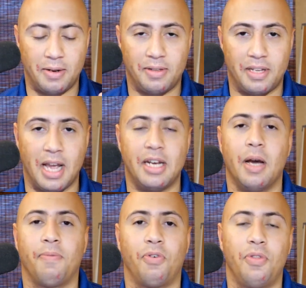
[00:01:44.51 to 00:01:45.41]
signed
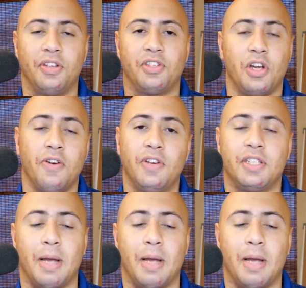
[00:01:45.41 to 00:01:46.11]
up for this service.